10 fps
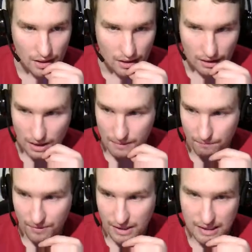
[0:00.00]
Yeah,
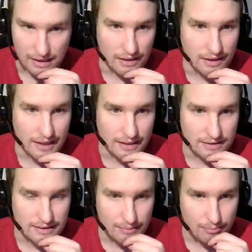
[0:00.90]
In the next
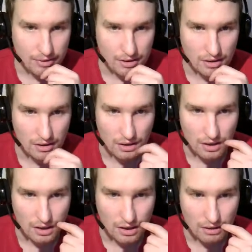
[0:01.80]
step,
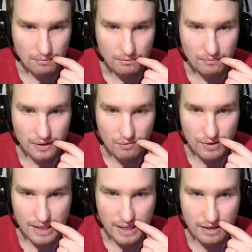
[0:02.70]
we
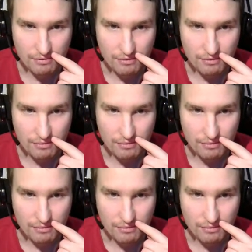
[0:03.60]
have